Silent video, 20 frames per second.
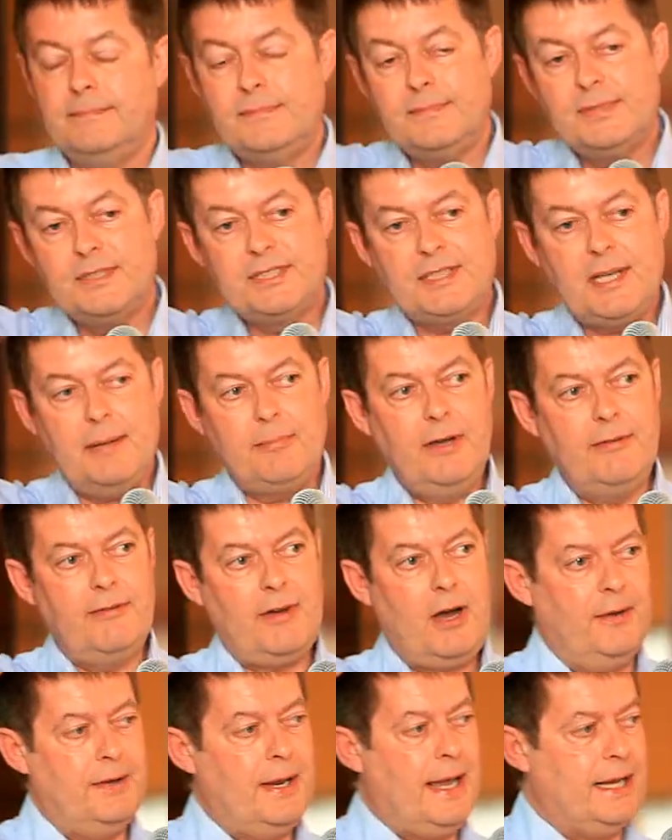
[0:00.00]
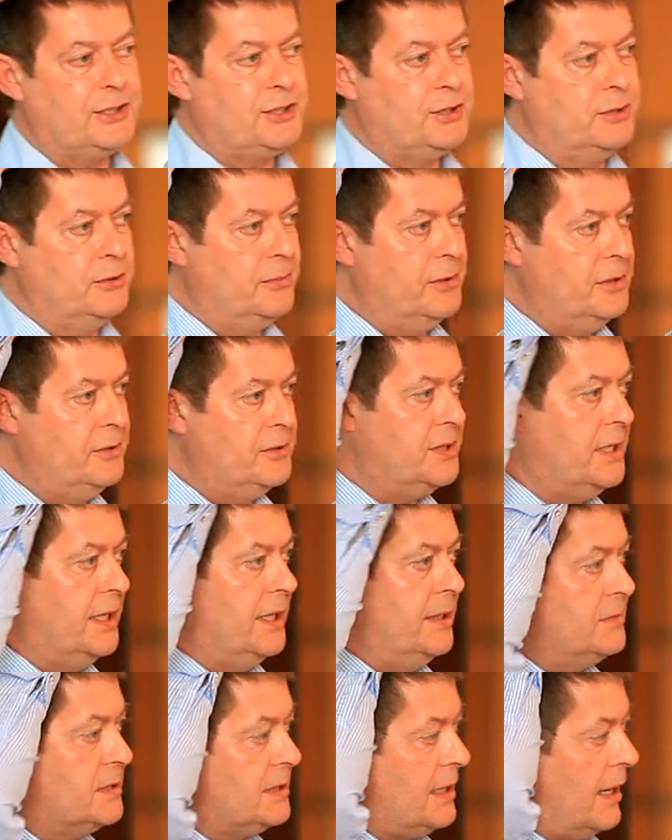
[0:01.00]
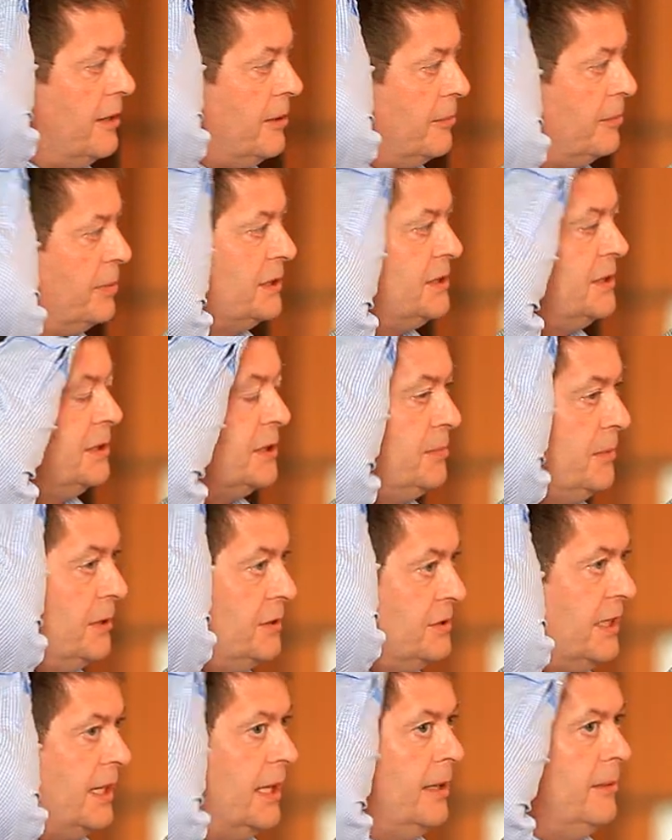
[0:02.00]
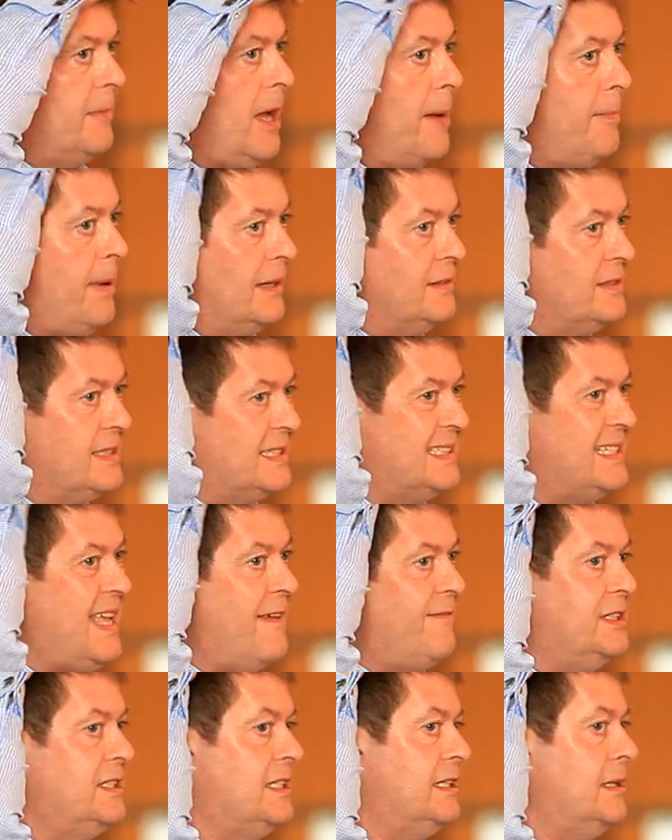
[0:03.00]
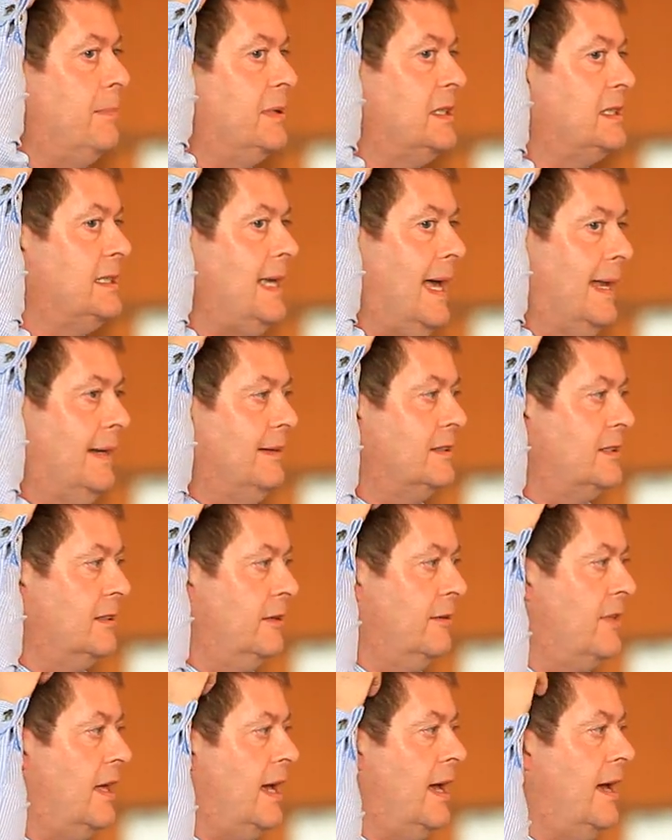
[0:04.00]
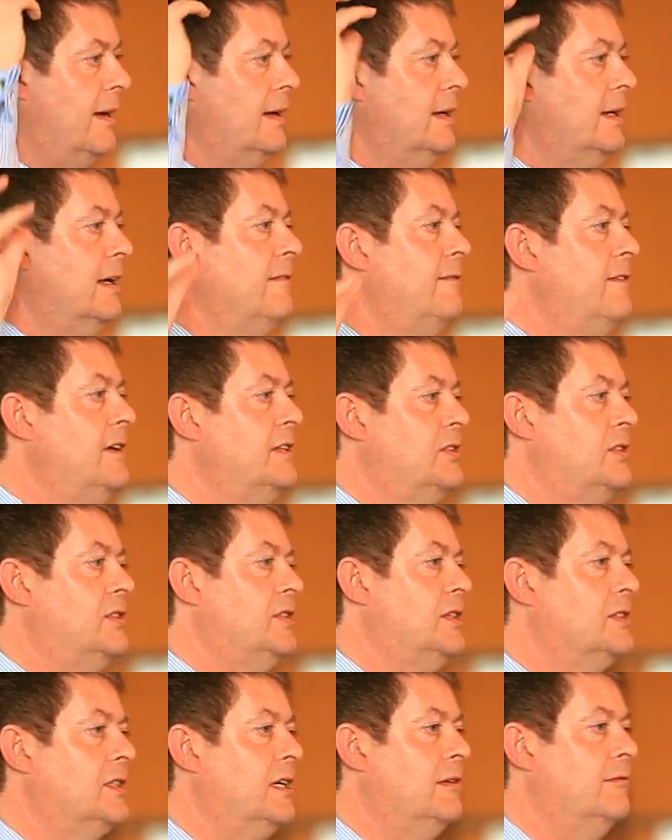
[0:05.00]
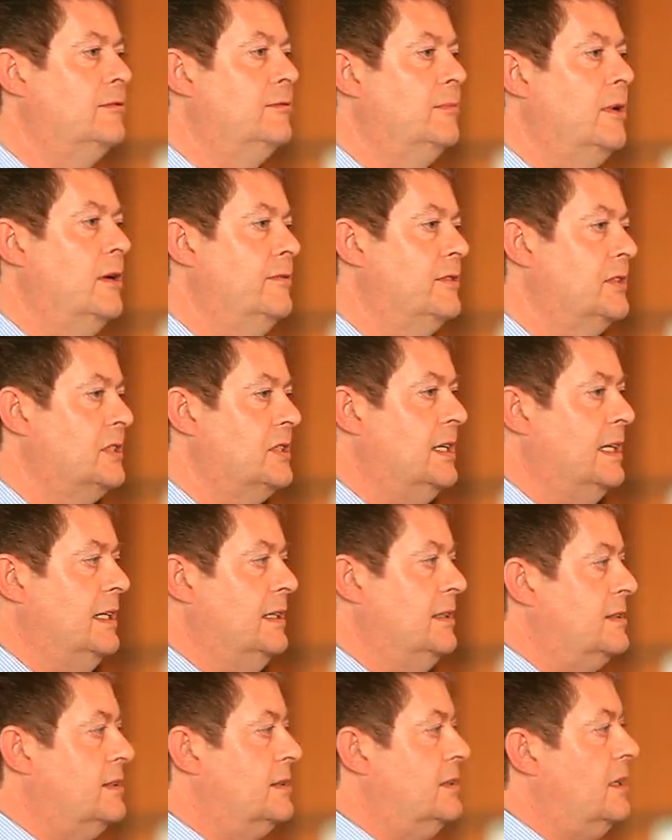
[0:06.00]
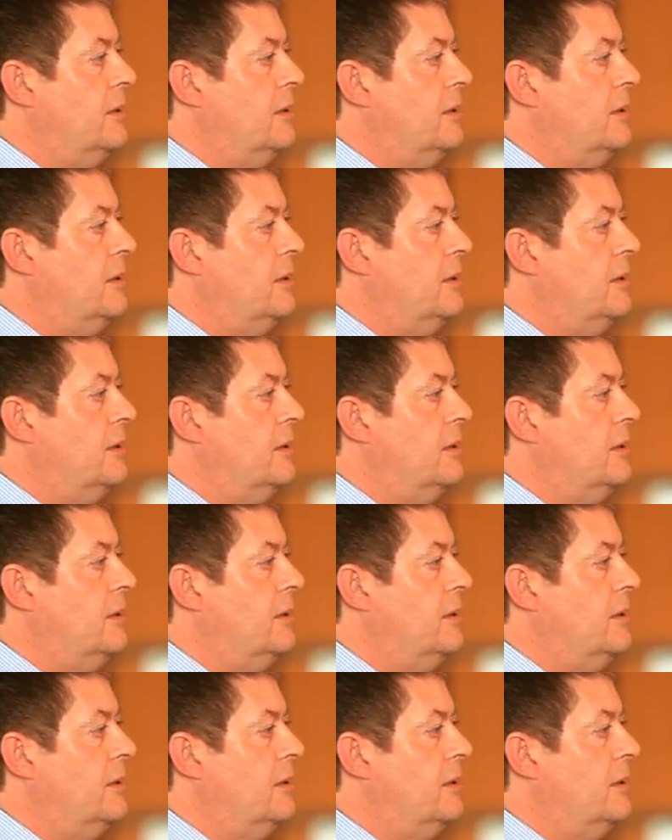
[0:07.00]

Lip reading: Some of our national museums, like the British Museum, about 70% of their visitors come from overseas.